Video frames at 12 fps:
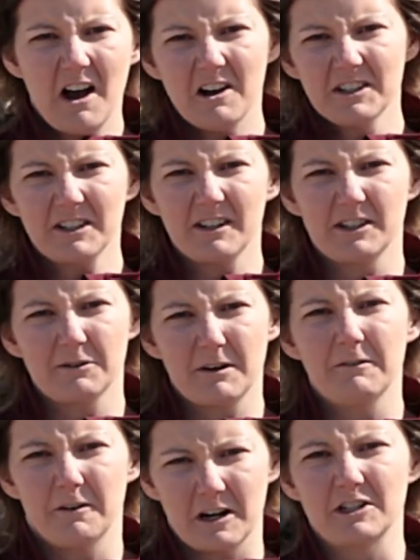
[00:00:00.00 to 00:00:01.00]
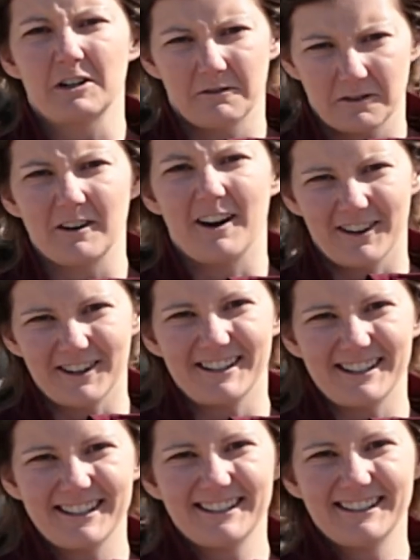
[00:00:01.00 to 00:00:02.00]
also as a refresher for others.